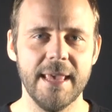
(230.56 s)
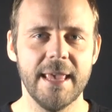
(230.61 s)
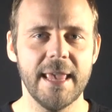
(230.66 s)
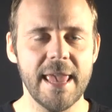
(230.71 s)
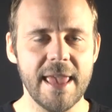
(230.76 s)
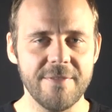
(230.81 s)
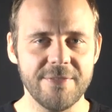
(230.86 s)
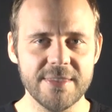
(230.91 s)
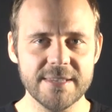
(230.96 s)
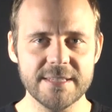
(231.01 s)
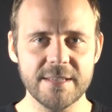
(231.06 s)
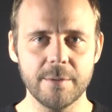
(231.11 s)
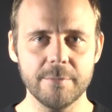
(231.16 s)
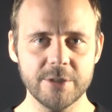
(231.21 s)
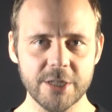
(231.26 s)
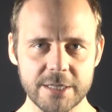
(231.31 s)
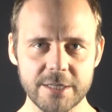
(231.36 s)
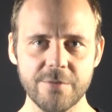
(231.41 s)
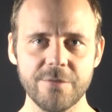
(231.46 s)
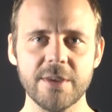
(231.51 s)
If the
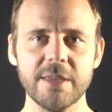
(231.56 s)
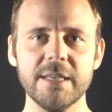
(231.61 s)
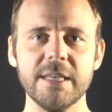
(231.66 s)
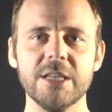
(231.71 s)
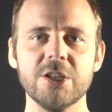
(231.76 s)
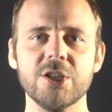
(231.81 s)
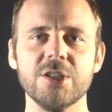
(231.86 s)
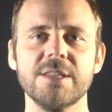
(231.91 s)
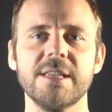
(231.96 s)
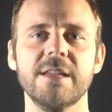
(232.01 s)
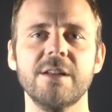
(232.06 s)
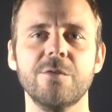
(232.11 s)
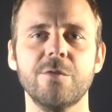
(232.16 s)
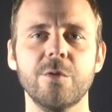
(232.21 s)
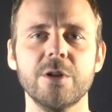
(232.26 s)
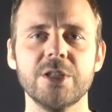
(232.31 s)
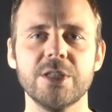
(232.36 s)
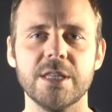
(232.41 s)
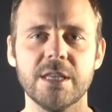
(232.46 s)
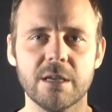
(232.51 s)
subjective conditions out of
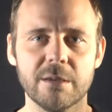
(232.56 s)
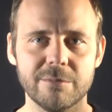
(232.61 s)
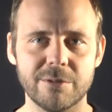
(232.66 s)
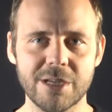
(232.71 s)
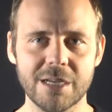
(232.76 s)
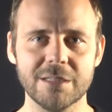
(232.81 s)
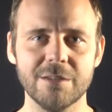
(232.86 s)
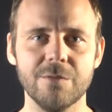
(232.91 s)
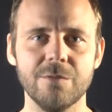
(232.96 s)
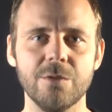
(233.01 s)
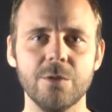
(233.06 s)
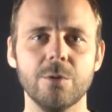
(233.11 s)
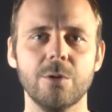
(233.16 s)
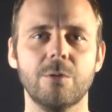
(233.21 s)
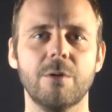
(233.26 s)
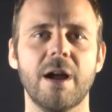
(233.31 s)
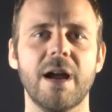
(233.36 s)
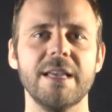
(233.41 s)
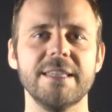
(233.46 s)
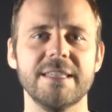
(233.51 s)
which the objective view
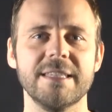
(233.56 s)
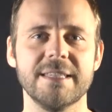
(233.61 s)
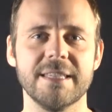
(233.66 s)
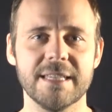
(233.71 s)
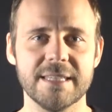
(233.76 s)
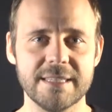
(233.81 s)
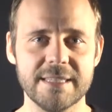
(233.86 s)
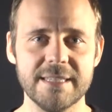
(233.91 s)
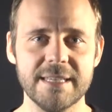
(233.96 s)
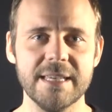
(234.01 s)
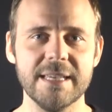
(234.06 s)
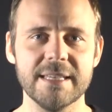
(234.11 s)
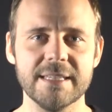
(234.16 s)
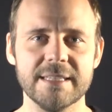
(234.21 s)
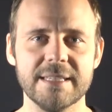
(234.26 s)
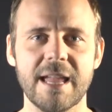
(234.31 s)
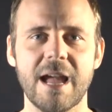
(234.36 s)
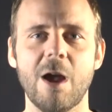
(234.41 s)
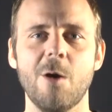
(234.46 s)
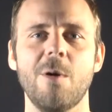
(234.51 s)
arises
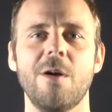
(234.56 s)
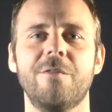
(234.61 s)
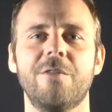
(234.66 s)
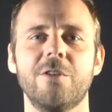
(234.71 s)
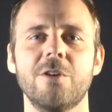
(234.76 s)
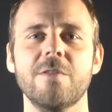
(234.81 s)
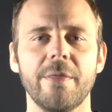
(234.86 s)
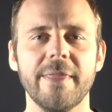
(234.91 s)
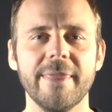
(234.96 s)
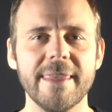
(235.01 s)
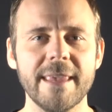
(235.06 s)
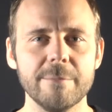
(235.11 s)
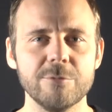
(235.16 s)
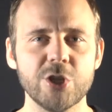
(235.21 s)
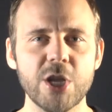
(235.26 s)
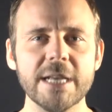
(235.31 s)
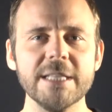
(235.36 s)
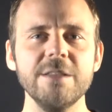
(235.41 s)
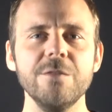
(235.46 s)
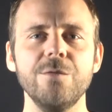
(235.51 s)
exist, however, then the
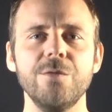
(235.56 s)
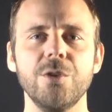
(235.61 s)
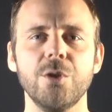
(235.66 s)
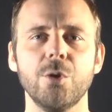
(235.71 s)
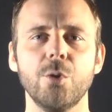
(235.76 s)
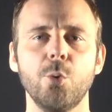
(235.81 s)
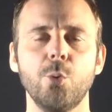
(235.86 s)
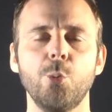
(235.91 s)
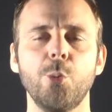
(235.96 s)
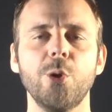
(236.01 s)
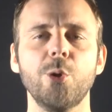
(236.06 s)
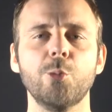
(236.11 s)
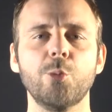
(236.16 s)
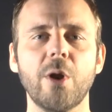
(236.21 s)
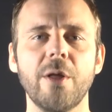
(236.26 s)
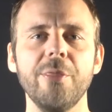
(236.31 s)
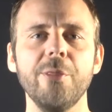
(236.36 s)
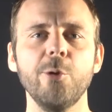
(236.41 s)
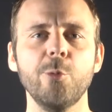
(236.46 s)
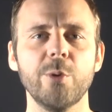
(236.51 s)
objective view will
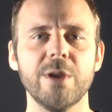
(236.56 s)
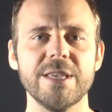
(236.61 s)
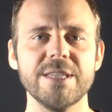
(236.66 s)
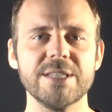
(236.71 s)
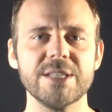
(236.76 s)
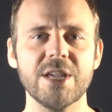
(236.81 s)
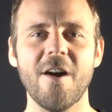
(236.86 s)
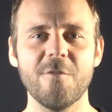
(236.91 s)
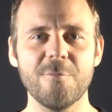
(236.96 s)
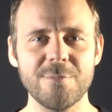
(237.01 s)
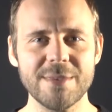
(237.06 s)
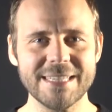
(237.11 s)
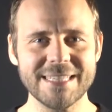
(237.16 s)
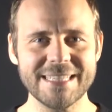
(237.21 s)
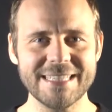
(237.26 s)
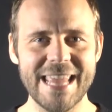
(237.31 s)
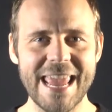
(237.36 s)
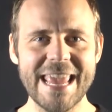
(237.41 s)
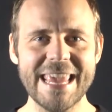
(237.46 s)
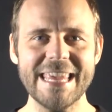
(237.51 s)
run the risk of
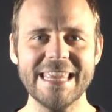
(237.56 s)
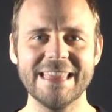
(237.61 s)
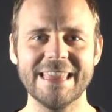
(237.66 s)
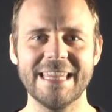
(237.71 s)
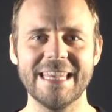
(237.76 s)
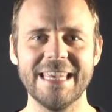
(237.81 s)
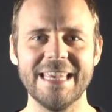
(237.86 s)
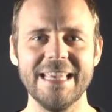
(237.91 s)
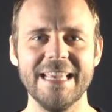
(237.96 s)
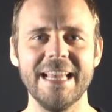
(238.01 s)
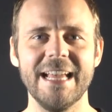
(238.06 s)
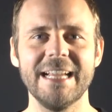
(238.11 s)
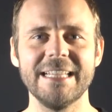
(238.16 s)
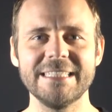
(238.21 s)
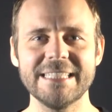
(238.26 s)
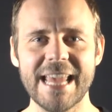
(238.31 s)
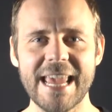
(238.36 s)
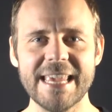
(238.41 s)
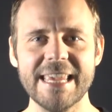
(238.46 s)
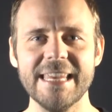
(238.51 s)
mistakenly
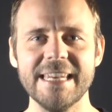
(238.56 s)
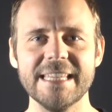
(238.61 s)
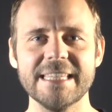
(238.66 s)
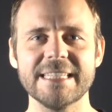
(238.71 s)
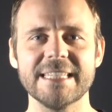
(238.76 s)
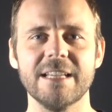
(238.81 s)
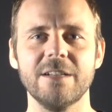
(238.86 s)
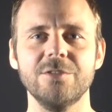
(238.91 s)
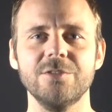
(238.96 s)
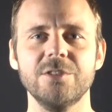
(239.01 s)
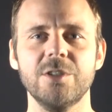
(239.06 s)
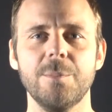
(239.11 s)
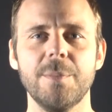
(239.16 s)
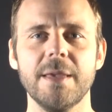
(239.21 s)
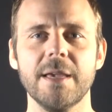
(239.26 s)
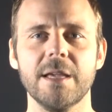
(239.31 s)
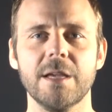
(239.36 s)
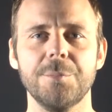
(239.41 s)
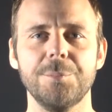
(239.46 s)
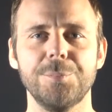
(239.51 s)
taking itself to be
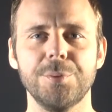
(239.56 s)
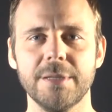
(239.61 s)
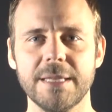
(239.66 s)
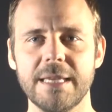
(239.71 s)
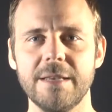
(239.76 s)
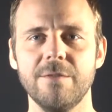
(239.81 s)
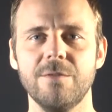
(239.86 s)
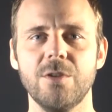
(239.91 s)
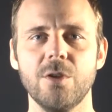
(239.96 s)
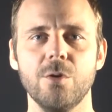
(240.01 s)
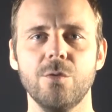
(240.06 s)
a complete view